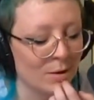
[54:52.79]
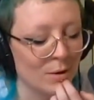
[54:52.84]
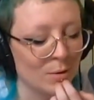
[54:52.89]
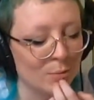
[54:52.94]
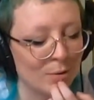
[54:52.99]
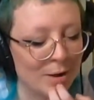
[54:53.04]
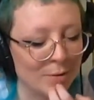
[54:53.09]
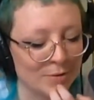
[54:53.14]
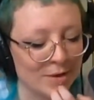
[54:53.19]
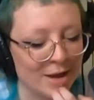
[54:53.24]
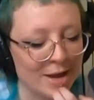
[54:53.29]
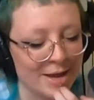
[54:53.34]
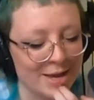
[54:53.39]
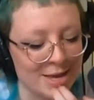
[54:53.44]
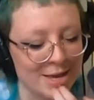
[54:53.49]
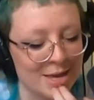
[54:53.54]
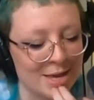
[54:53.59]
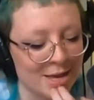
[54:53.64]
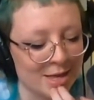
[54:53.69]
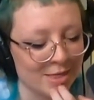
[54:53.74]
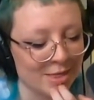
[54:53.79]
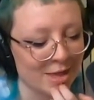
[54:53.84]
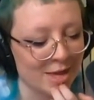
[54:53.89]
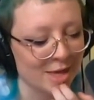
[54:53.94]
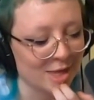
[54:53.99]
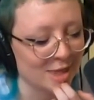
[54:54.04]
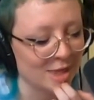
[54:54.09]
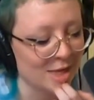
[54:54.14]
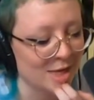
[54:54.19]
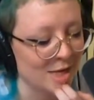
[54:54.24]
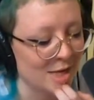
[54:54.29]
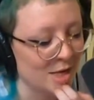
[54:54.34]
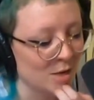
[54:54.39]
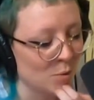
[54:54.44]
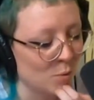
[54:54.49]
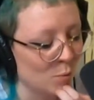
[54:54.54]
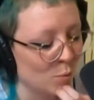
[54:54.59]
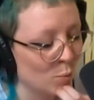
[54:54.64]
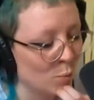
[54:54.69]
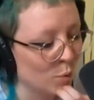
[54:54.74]
around the IE, and like they
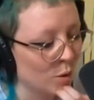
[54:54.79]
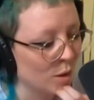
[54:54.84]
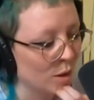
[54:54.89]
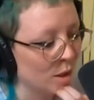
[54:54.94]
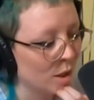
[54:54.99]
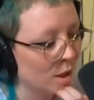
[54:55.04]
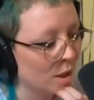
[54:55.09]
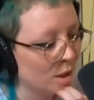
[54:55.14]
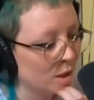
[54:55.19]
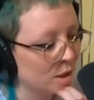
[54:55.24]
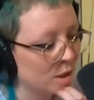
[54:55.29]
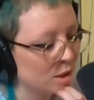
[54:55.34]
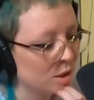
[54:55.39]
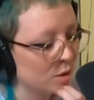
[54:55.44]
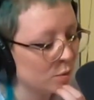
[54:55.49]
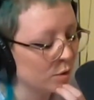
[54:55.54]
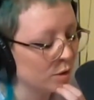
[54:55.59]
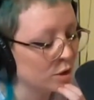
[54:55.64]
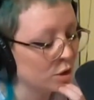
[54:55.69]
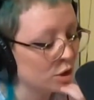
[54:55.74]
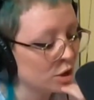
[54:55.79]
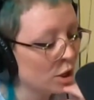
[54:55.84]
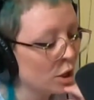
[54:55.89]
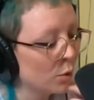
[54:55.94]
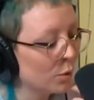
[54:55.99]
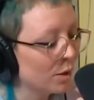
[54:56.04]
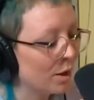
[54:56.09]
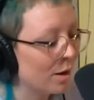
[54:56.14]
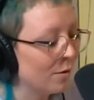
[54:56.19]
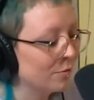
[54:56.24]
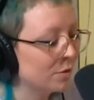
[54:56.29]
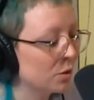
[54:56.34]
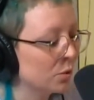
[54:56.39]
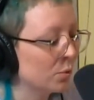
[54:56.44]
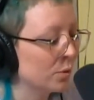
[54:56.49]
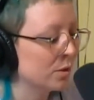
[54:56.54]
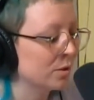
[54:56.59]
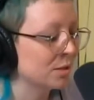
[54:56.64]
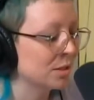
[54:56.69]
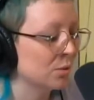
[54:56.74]
were doing a show, and
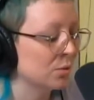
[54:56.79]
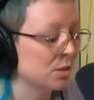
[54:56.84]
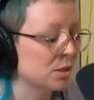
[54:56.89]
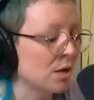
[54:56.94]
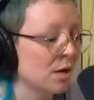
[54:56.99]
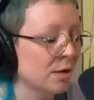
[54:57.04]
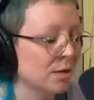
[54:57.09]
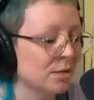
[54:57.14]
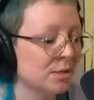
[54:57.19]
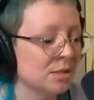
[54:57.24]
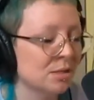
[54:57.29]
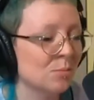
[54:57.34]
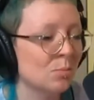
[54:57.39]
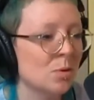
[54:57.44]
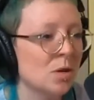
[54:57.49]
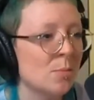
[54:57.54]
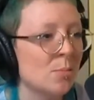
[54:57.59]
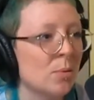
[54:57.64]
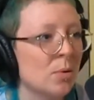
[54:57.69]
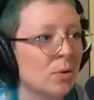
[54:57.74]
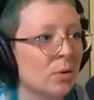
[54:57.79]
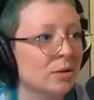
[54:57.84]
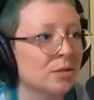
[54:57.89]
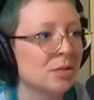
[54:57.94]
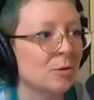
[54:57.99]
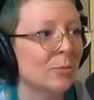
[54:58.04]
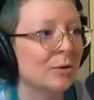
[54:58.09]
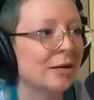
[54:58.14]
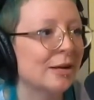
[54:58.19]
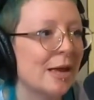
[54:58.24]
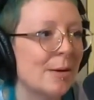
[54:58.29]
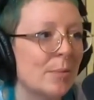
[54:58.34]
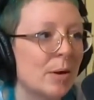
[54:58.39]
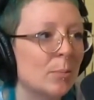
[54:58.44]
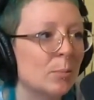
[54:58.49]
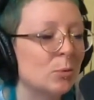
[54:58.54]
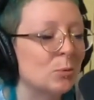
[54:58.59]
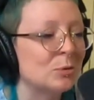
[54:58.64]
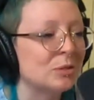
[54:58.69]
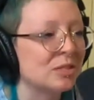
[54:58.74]
afterwards they were talking to some people, and someone came up
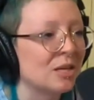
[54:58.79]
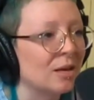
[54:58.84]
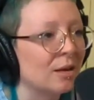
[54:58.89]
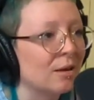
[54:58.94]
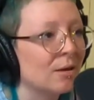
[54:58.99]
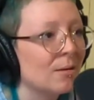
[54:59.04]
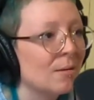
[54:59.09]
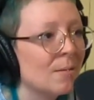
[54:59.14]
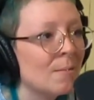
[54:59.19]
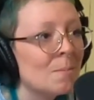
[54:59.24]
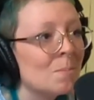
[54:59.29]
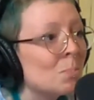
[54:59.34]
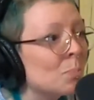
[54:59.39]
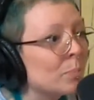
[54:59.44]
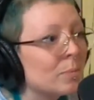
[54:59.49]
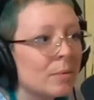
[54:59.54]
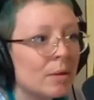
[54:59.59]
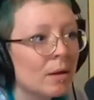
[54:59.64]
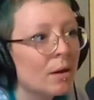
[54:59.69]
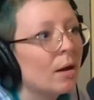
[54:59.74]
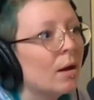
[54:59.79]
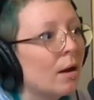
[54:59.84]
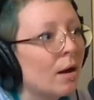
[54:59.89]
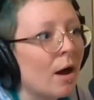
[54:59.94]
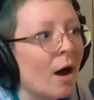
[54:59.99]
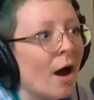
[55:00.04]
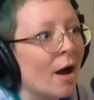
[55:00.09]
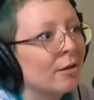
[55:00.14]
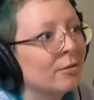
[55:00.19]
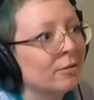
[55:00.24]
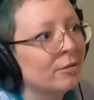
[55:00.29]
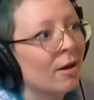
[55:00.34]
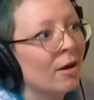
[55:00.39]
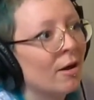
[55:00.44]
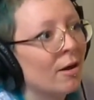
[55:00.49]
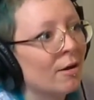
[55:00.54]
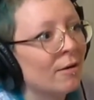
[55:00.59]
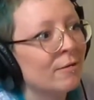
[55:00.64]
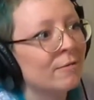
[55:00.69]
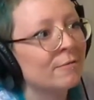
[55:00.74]
and was like, I
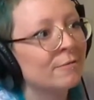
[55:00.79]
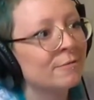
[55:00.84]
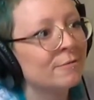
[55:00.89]
love